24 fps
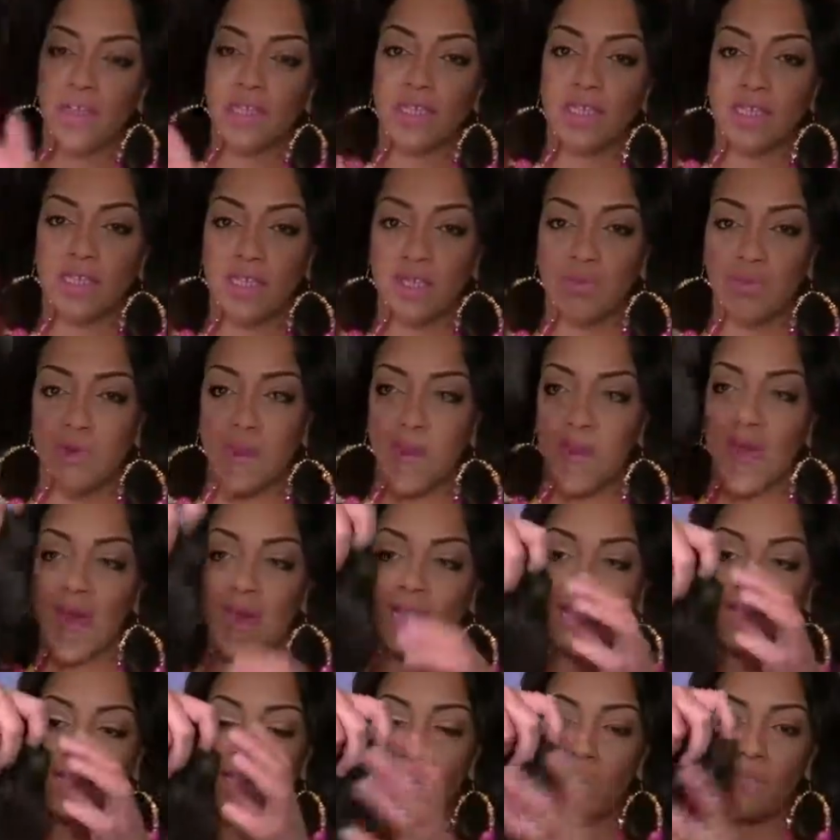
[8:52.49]
This is what I
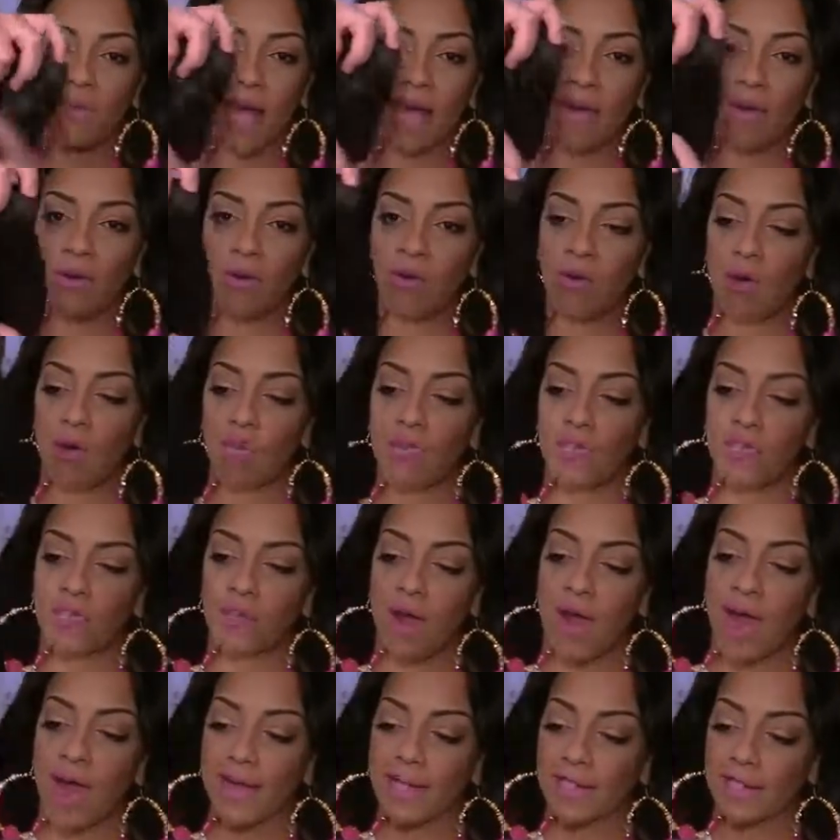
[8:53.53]
had left out of all the
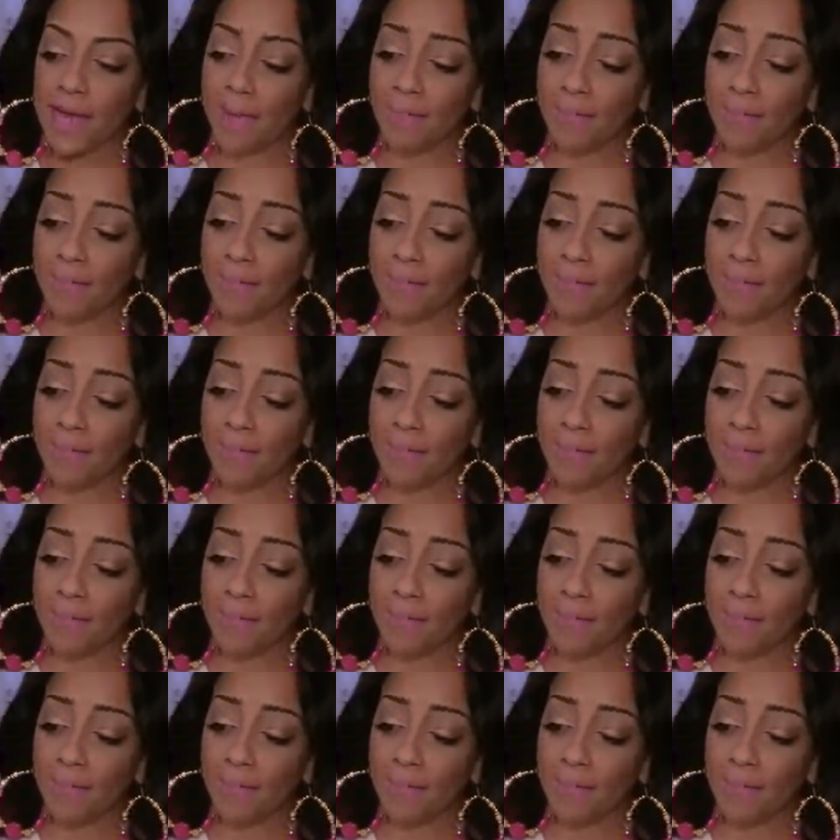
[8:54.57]
tracks.